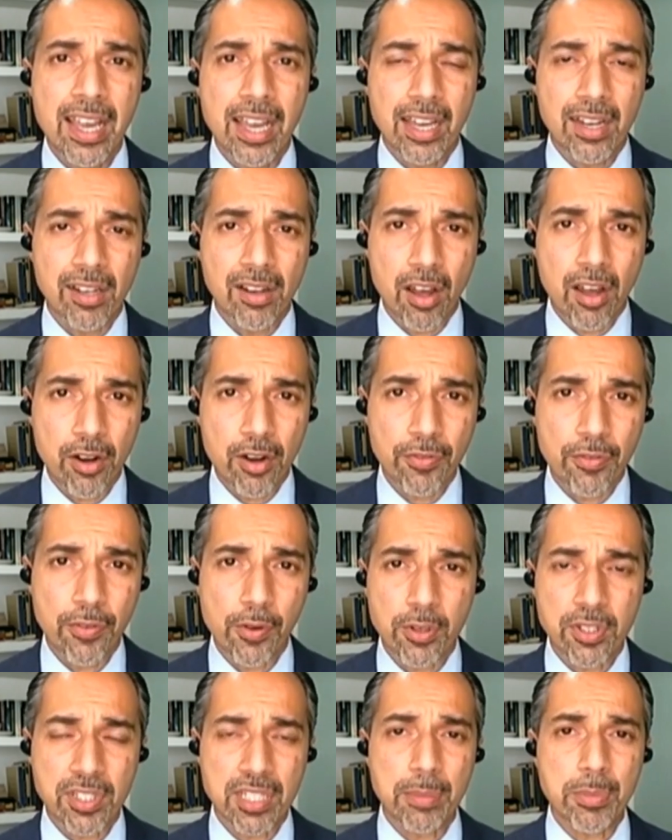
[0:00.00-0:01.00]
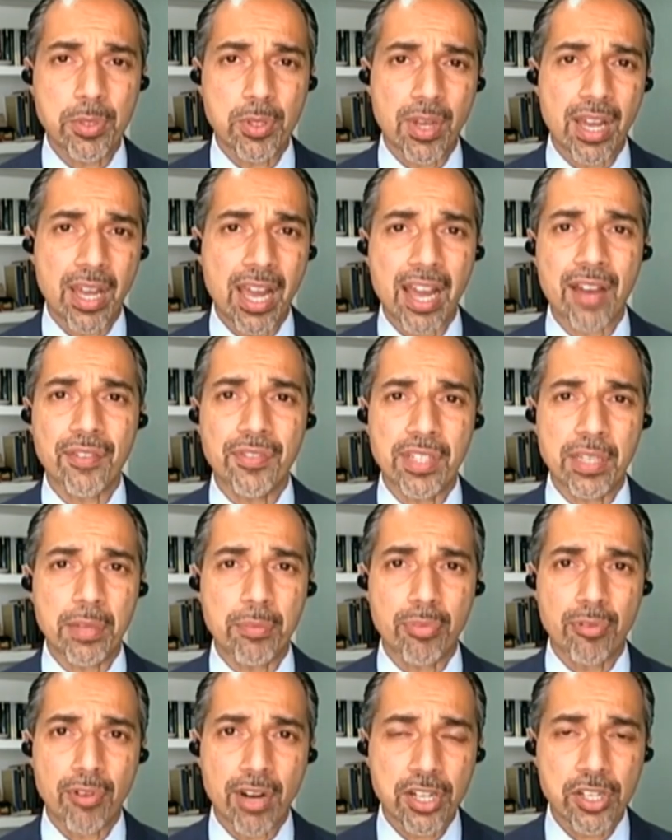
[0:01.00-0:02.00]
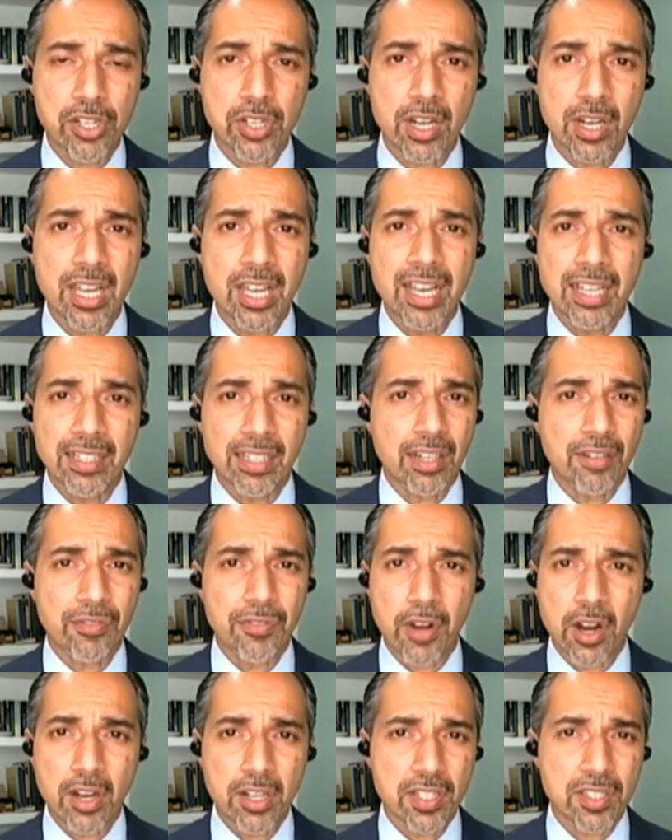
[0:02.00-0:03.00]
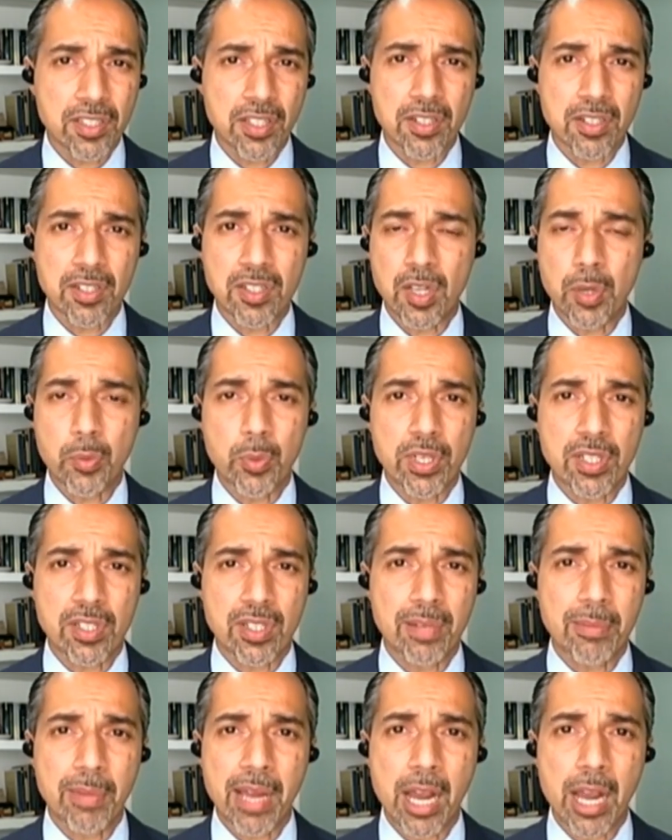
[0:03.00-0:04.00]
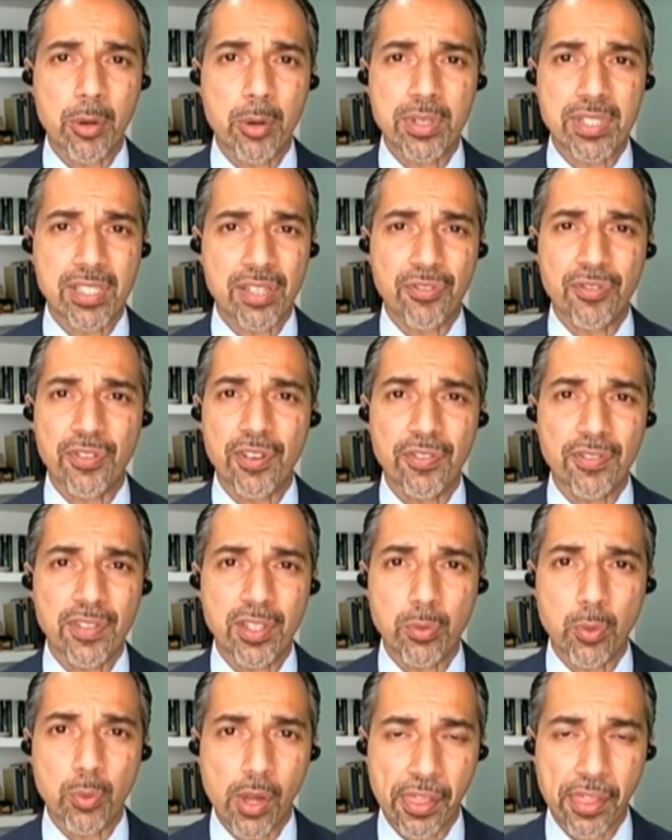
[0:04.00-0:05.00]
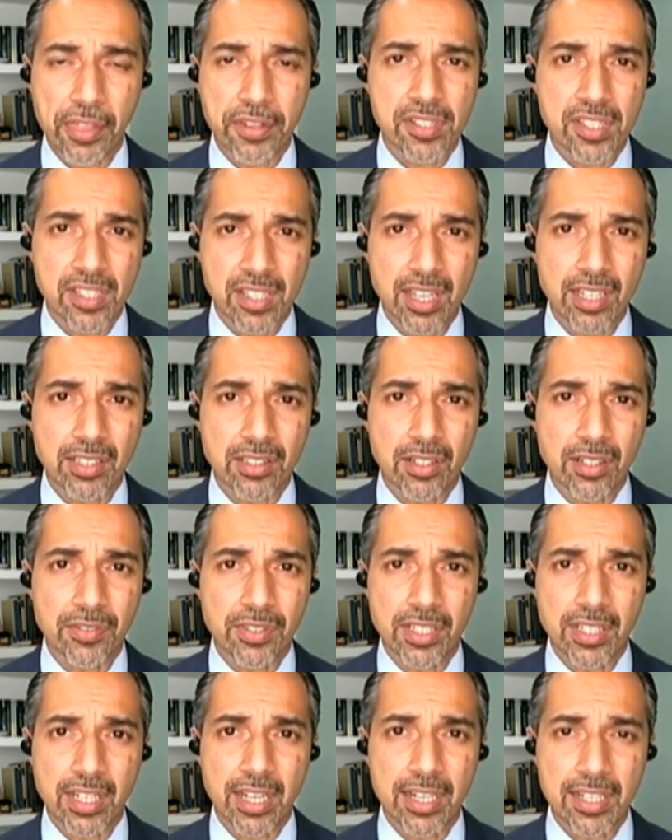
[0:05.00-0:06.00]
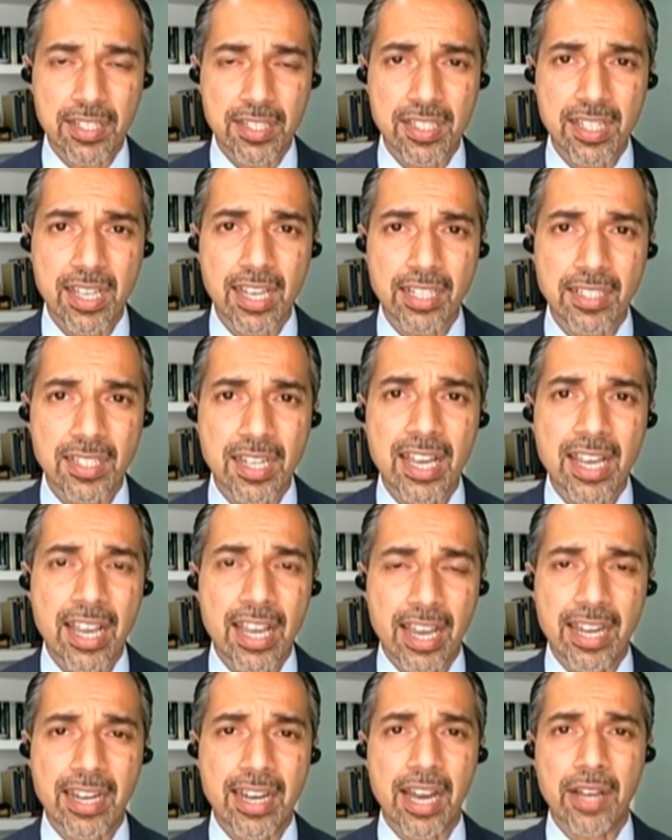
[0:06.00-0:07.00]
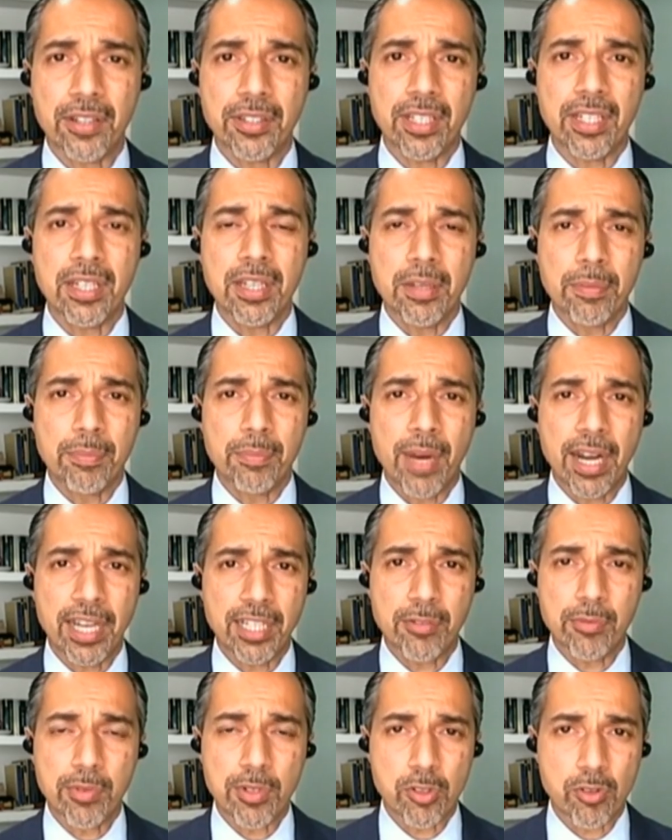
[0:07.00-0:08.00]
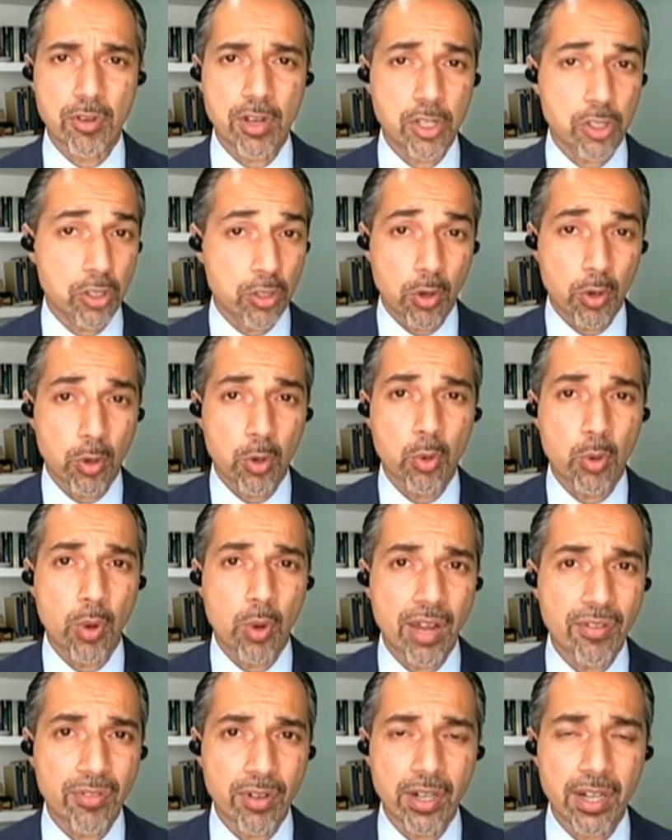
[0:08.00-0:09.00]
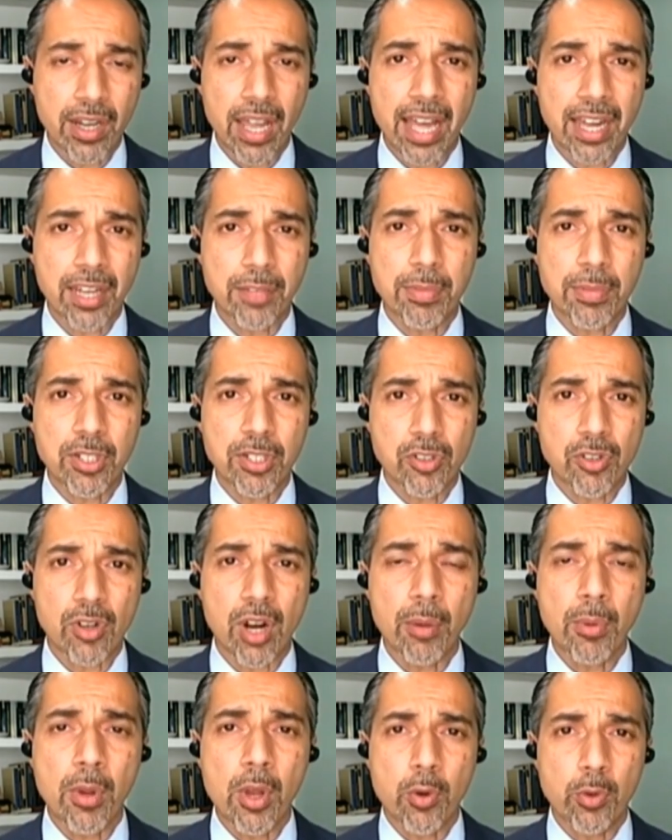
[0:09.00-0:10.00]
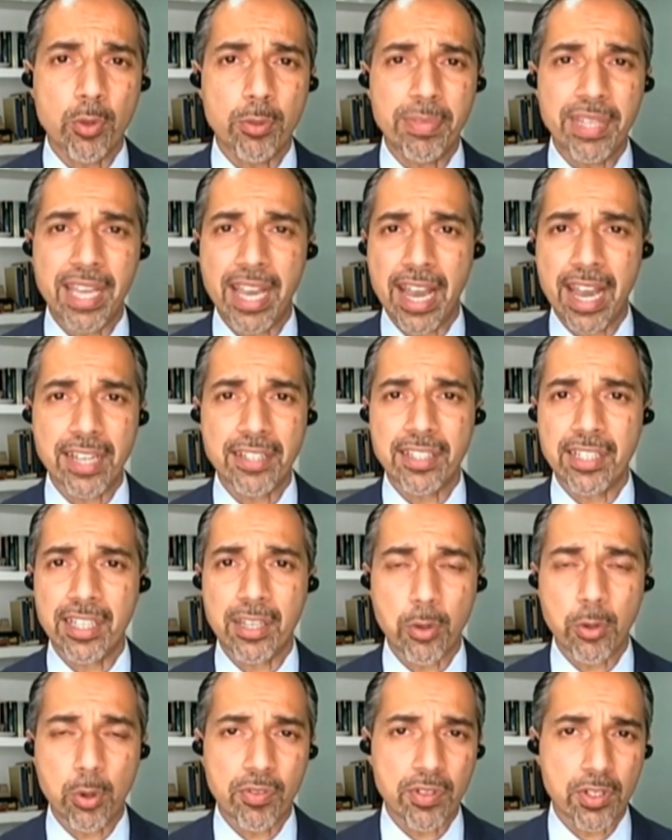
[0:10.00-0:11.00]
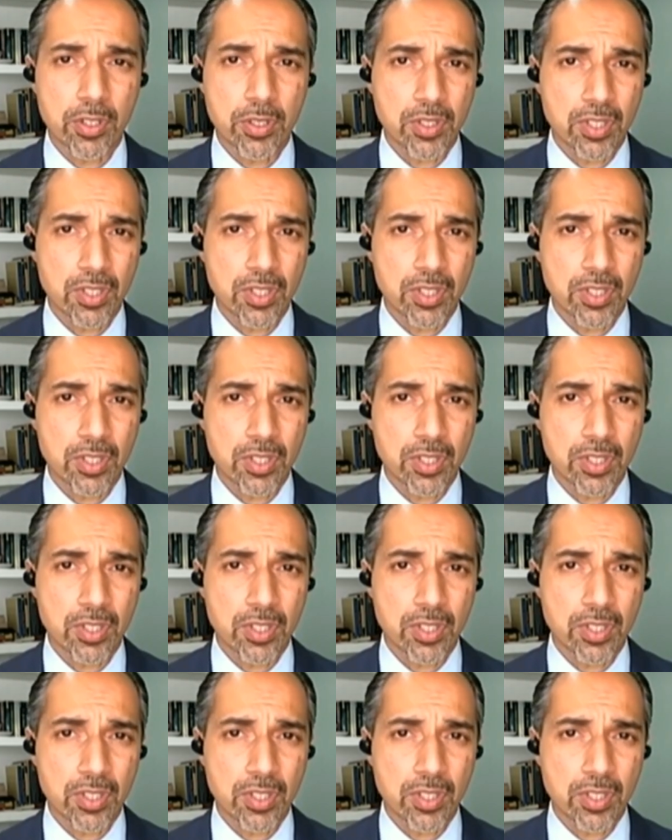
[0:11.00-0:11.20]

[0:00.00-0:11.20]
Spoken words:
A lot of folks seem to have the impression that Afghanistan somehow is the 51st state of the United States. And now the Biden administration, or whoever, had it been Trump, would be handing it over to